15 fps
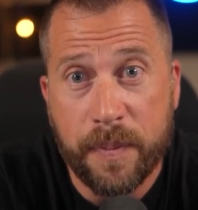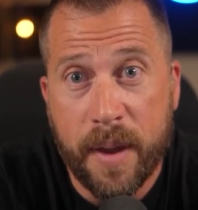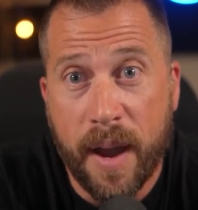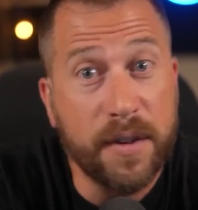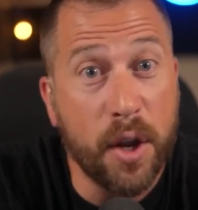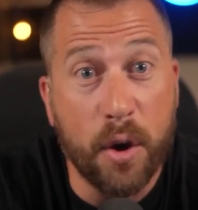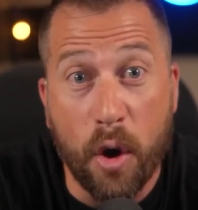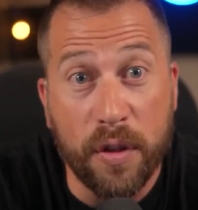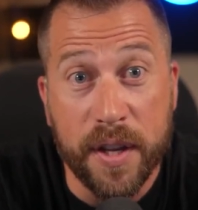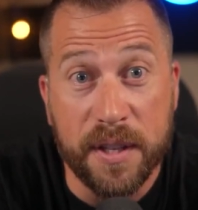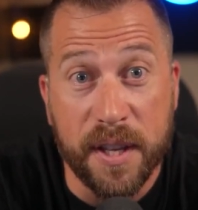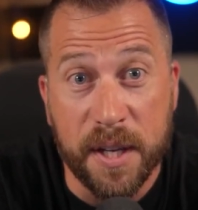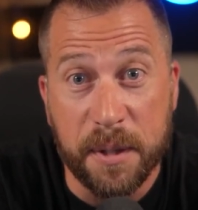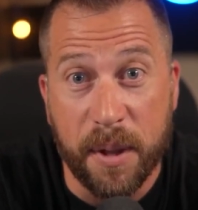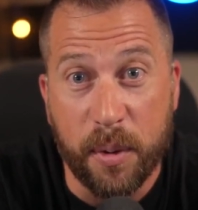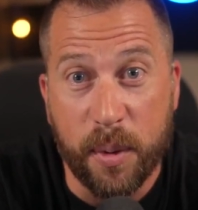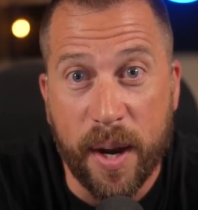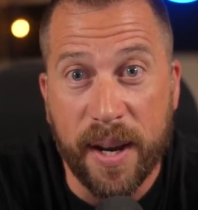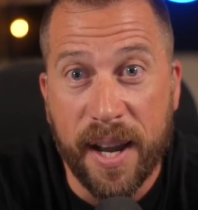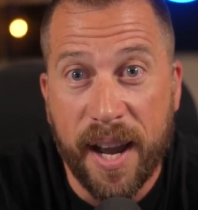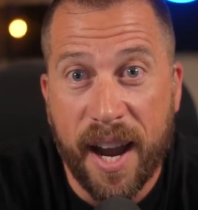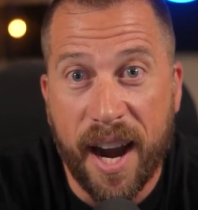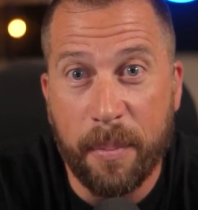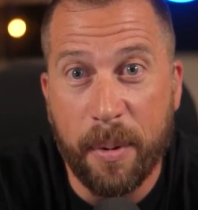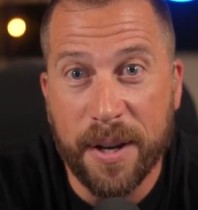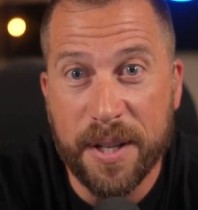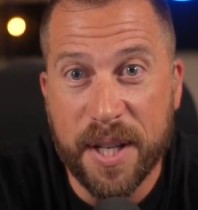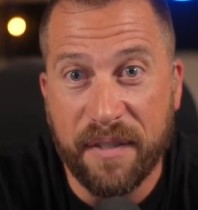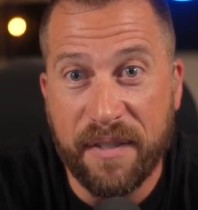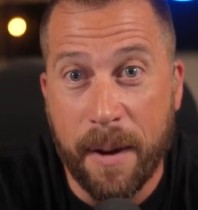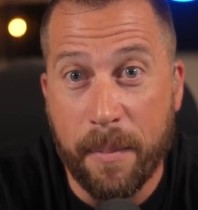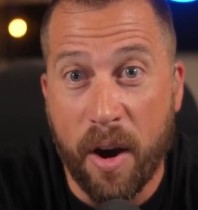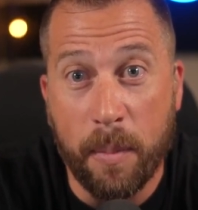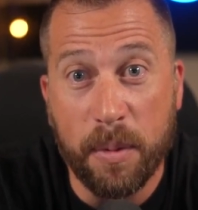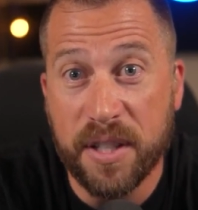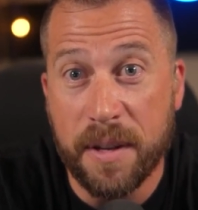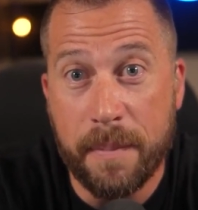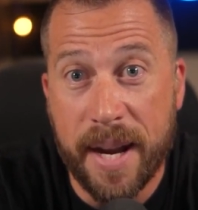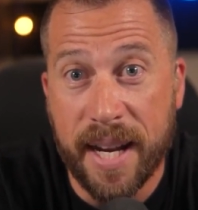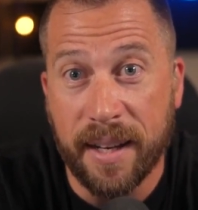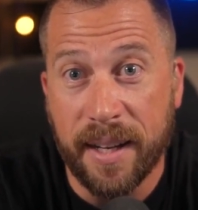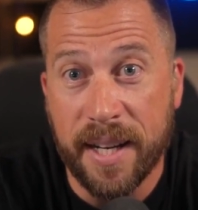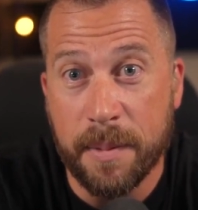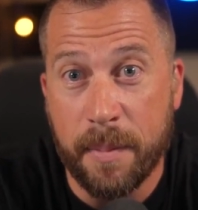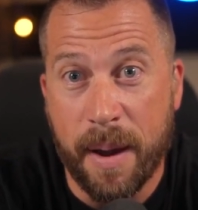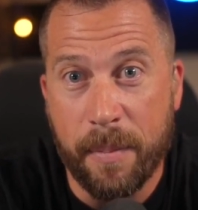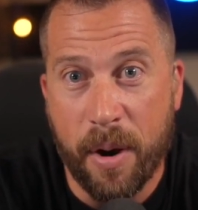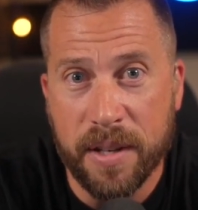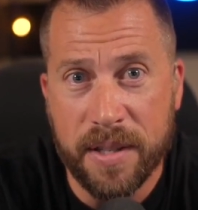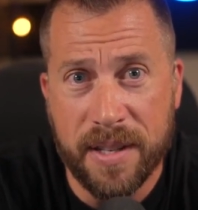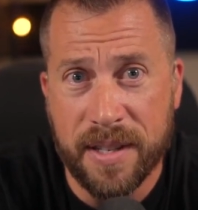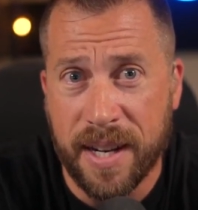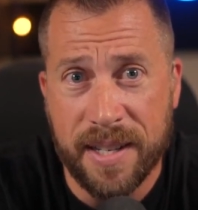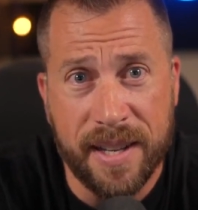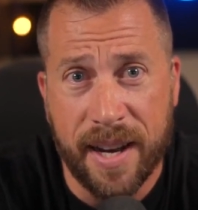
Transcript: I've done all these things, by the way. I brought stuff up almost immediately to my bosses, and I said, I